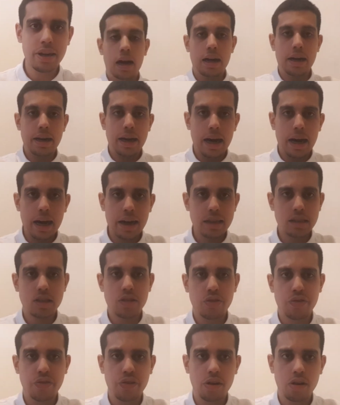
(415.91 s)
And as
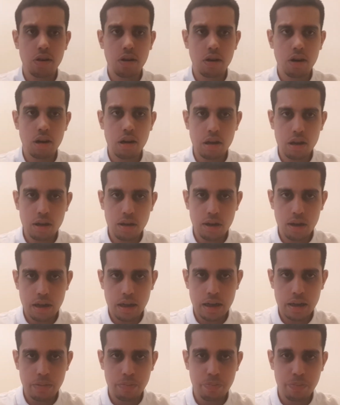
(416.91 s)
for
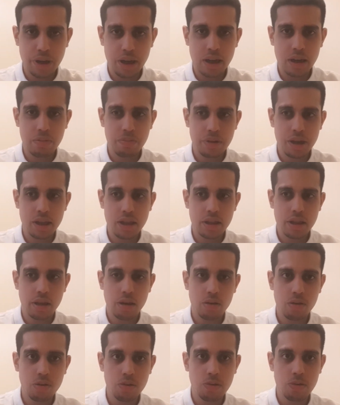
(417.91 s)
uh, Bournemouth,
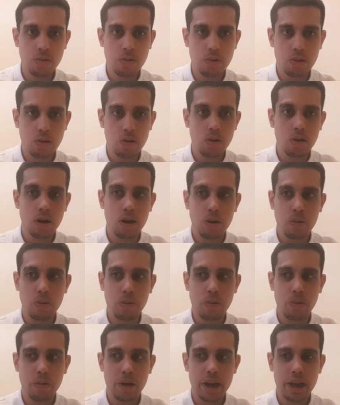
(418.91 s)
who go
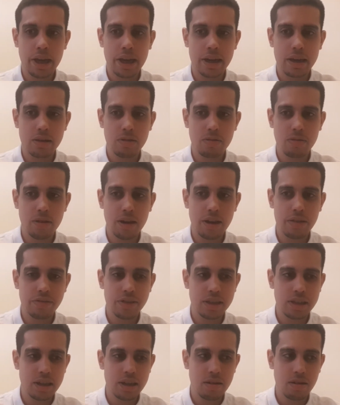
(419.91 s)
away to
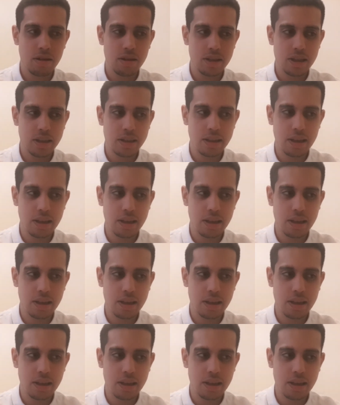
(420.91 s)
Everton, or I think